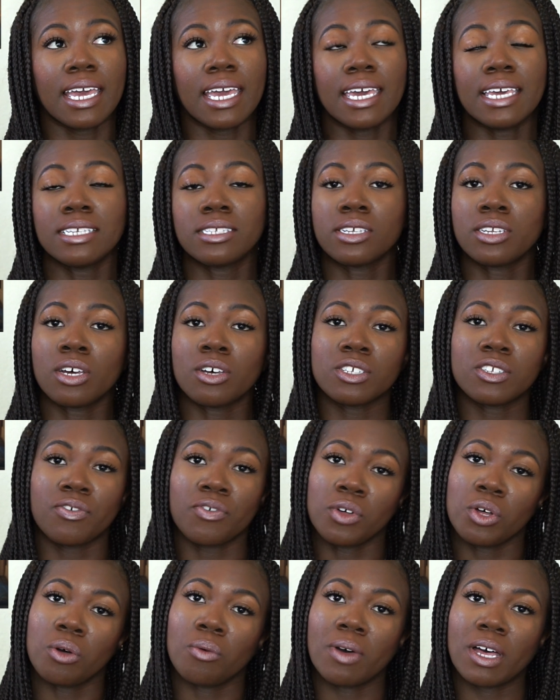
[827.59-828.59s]
Issa knows
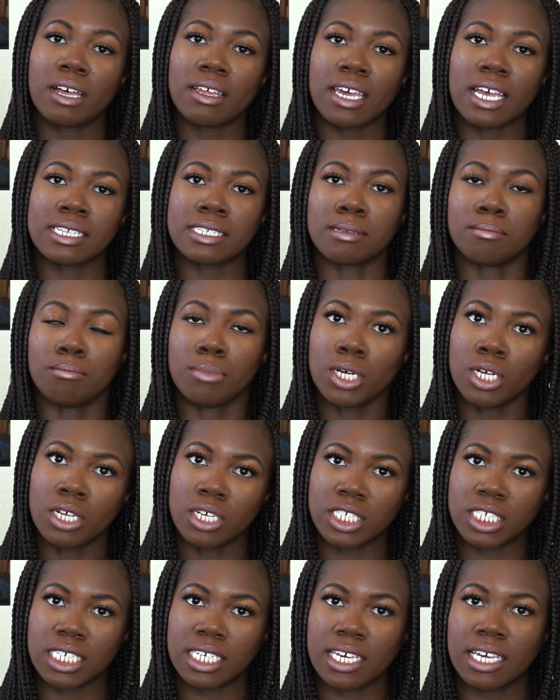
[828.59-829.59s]
full well that's some
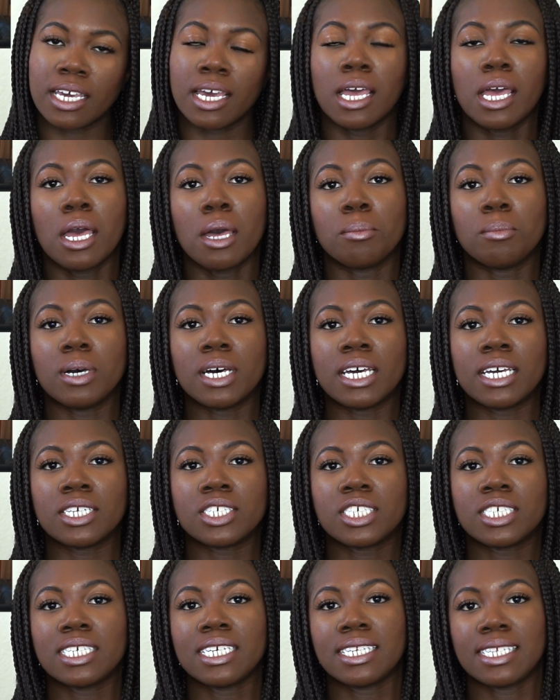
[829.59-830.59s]
bullshit,
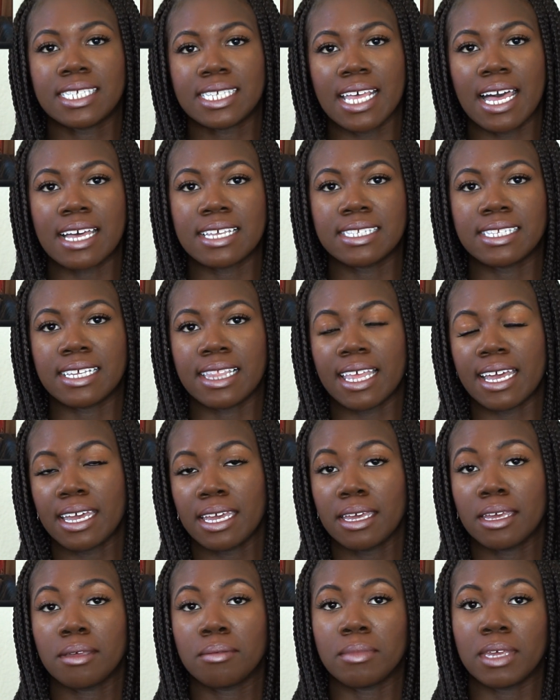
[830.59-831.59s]
but she decides to
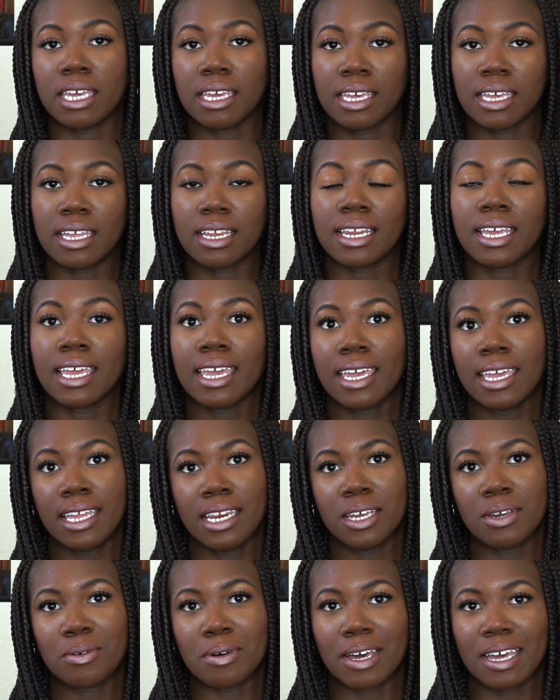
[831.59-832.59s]
let him in
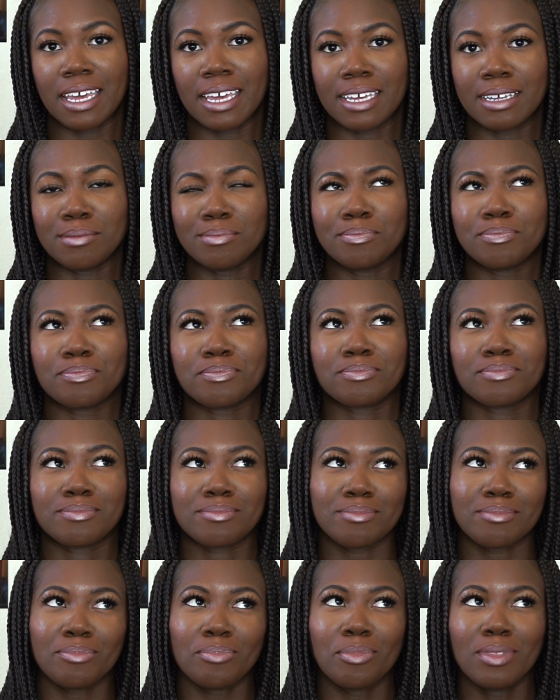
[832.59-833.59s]
anyway.
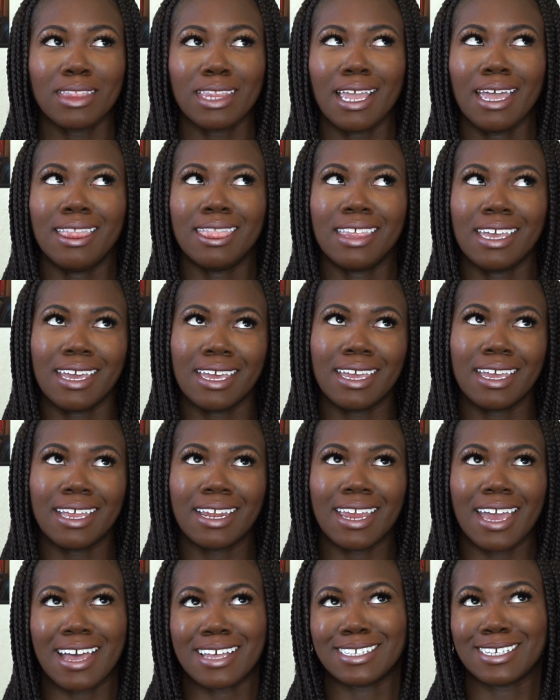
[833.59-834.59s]

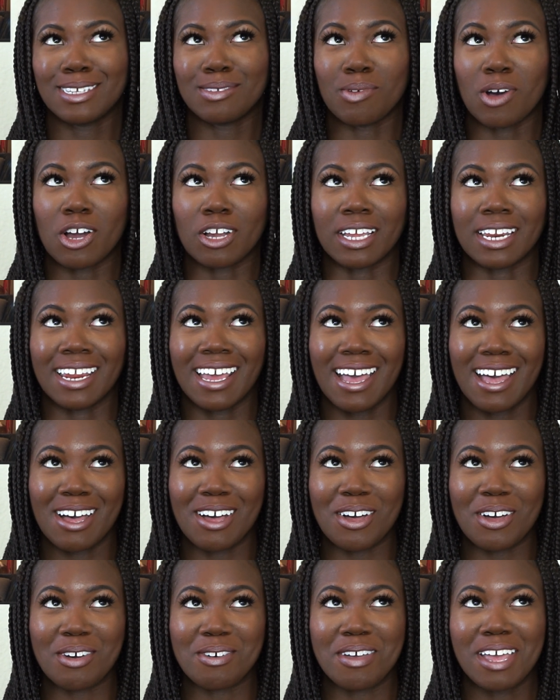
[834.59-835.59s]
Then, as he's walking
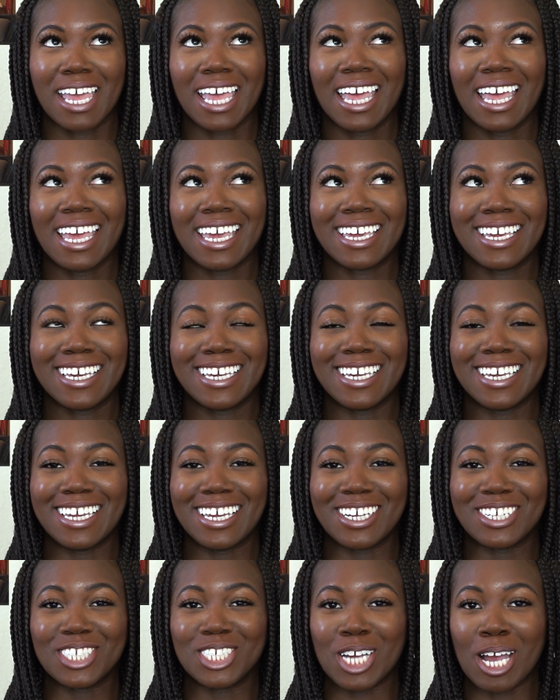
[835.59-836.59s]
out,
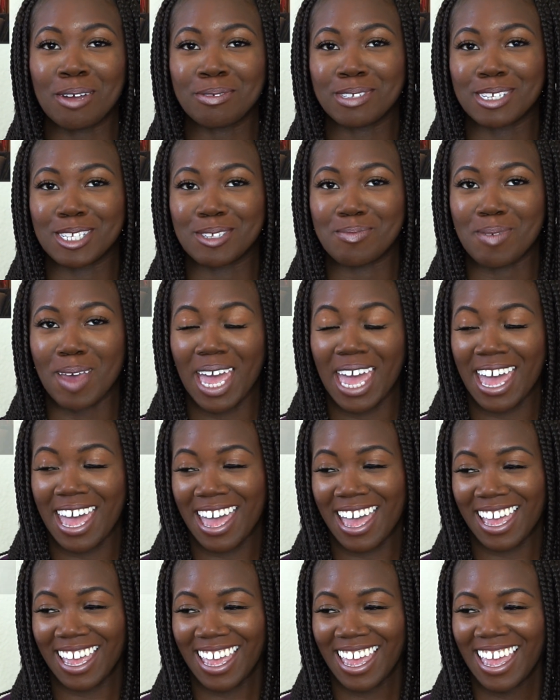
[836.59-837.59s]
he drops his
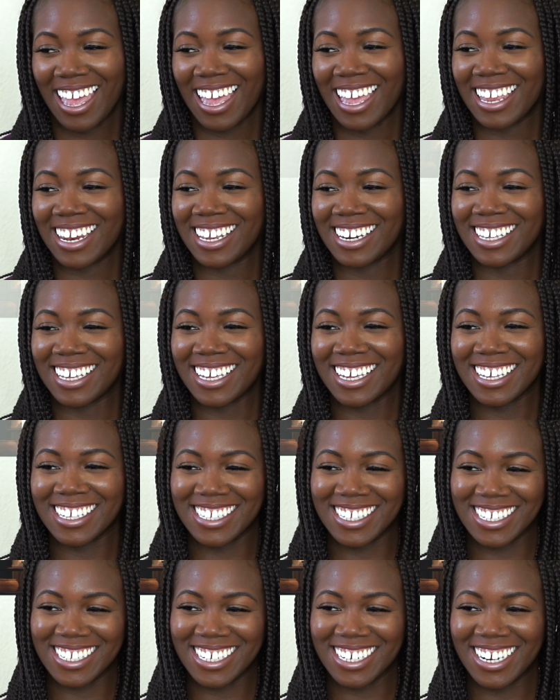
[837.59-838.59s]
bag and then he
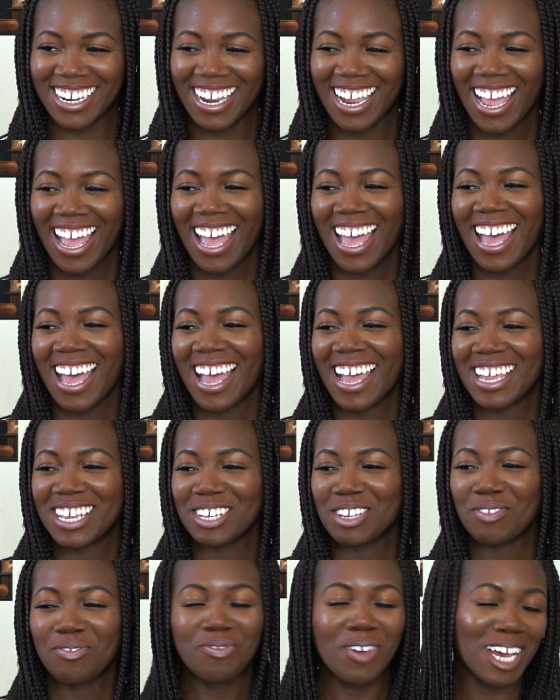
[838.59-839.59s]
kisses her
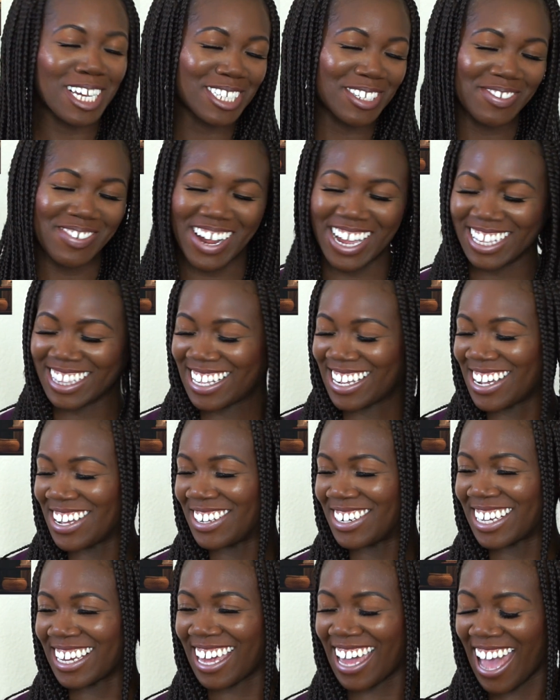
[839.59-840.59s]
and he fucks her right there
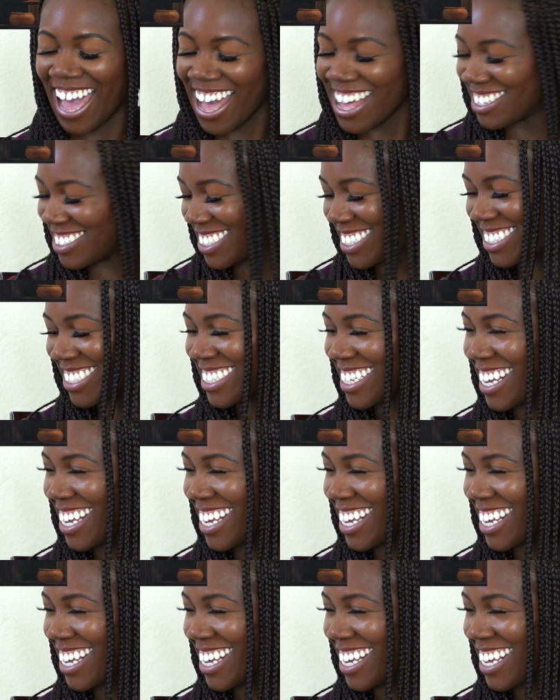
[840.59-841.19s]
on the couch,